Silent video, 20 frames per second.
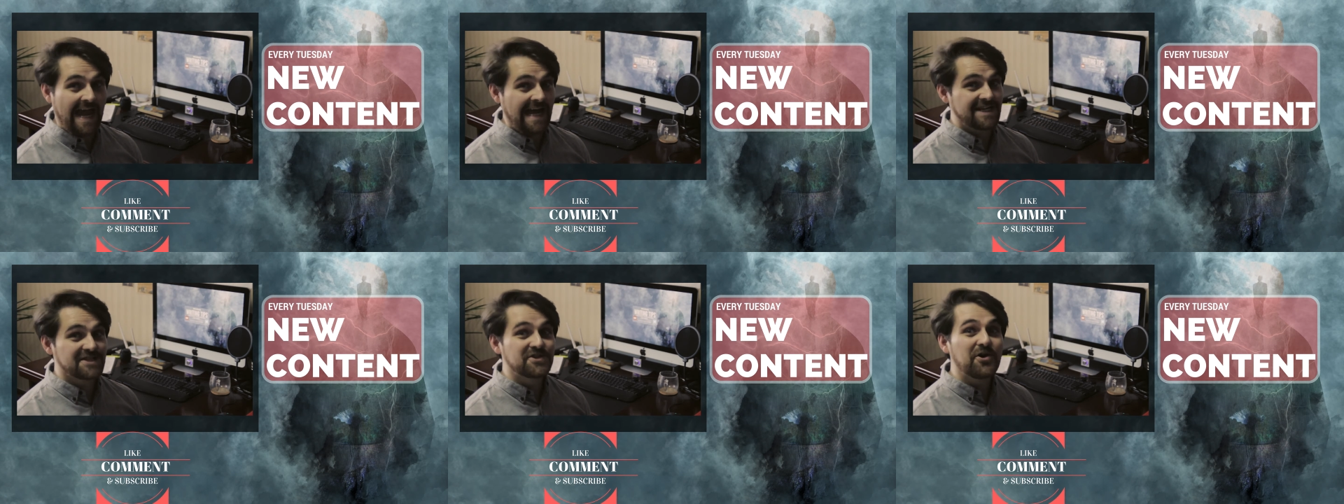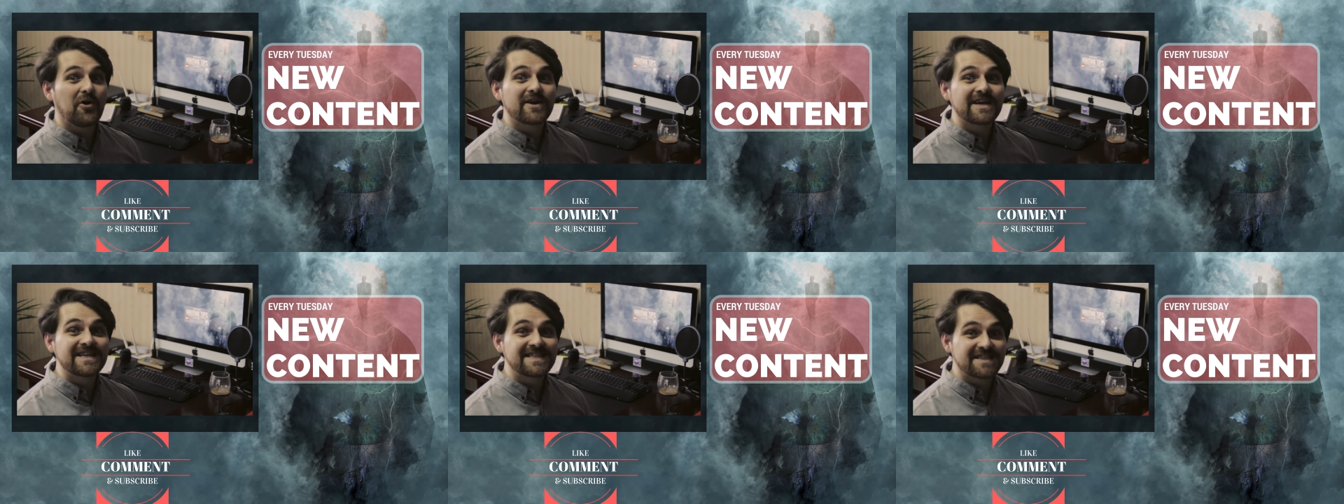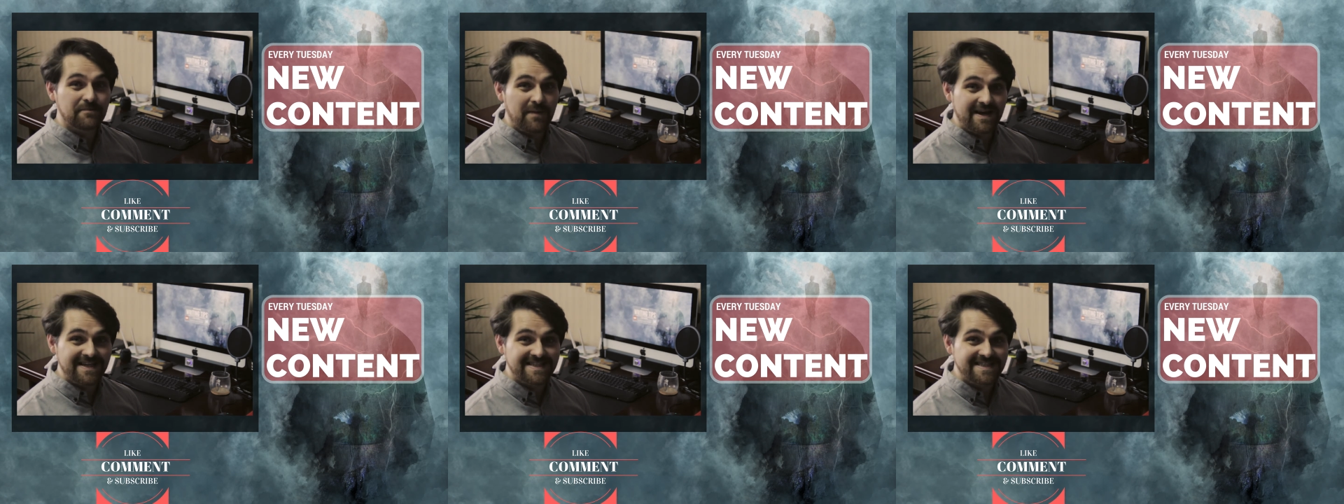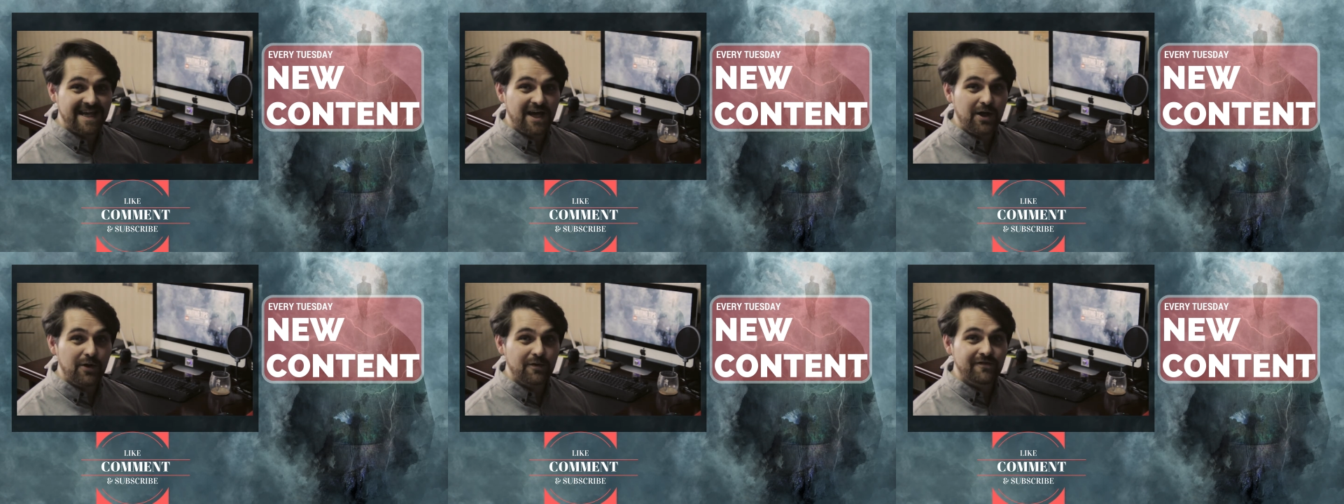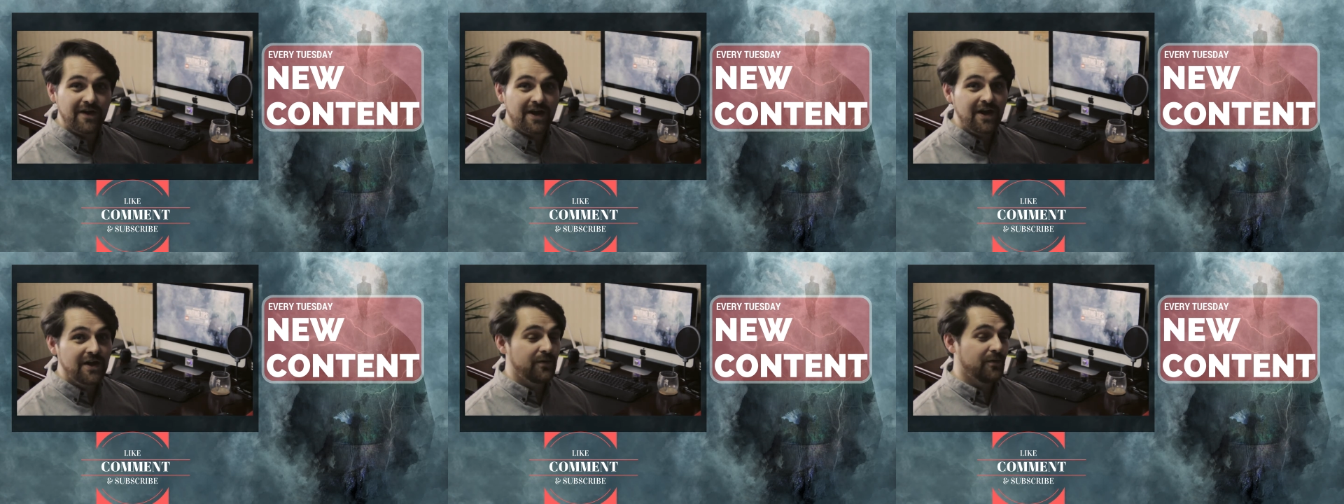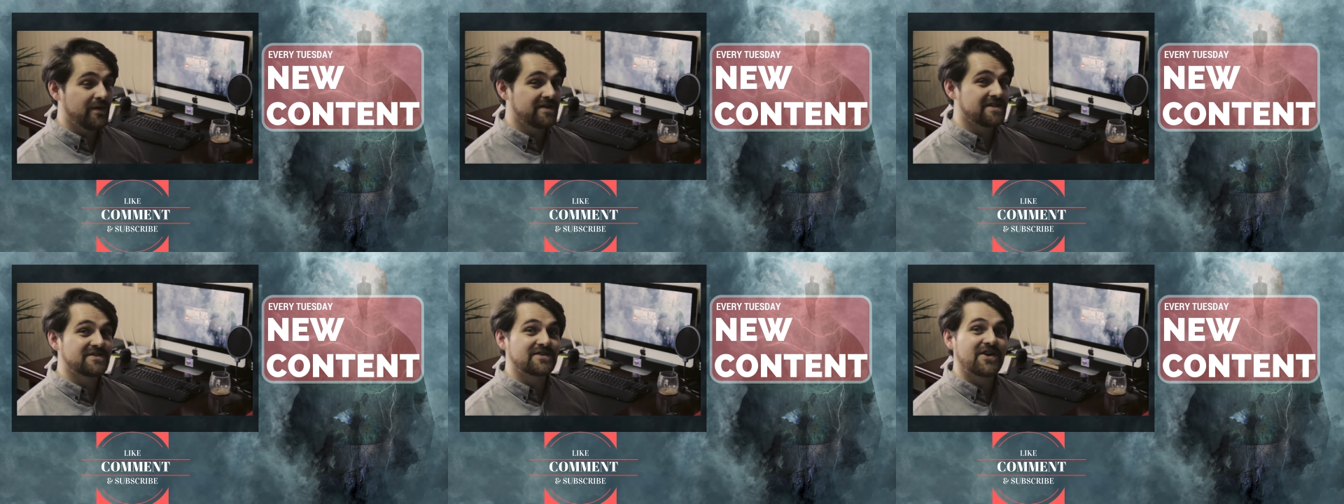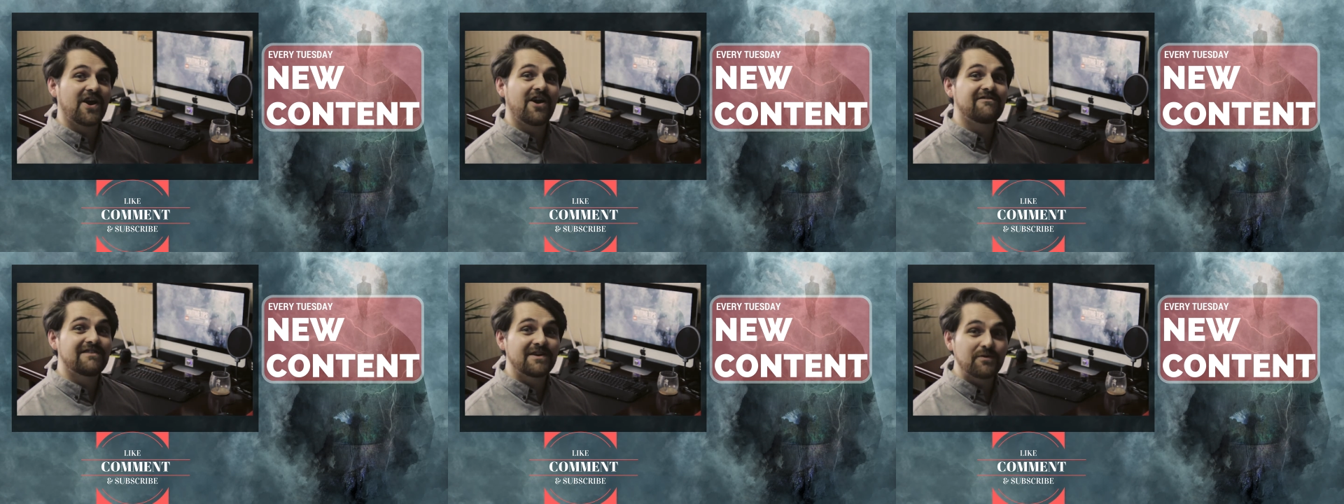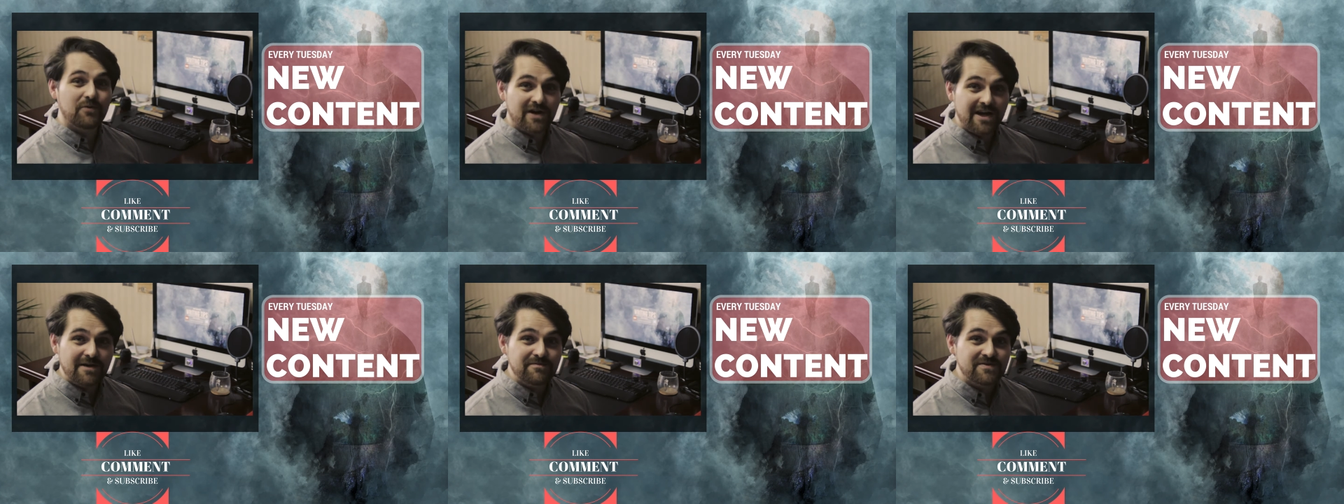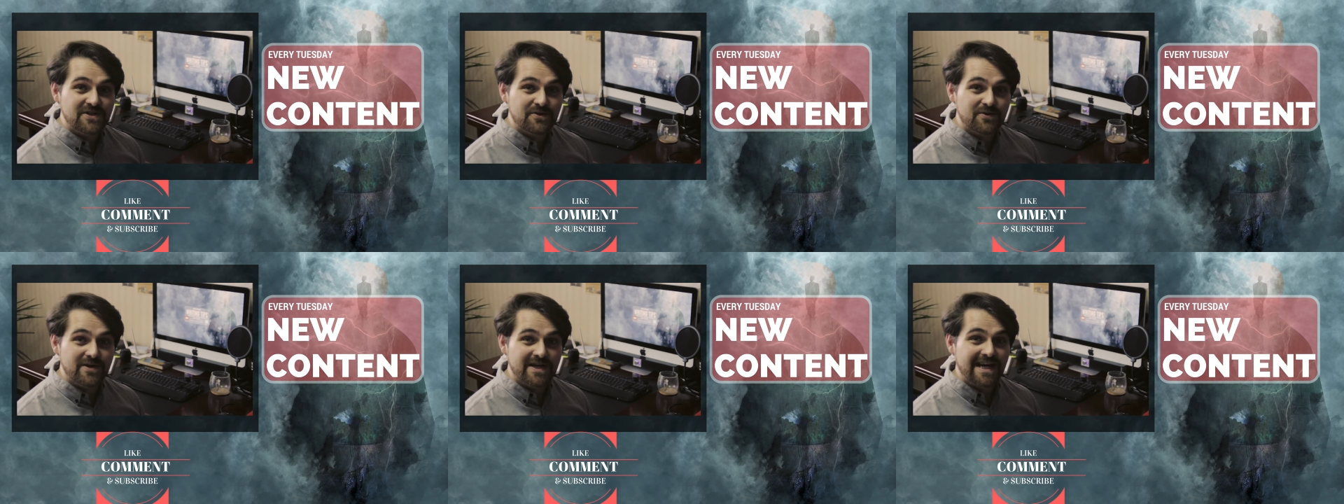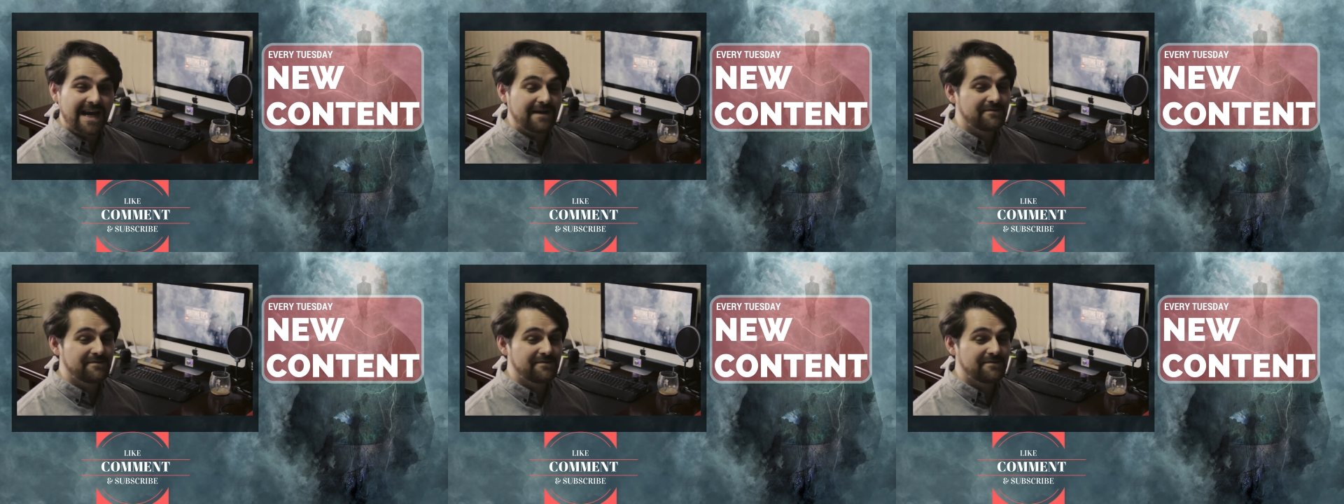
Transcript: I'm talking to myself, which is currently what I'm doing.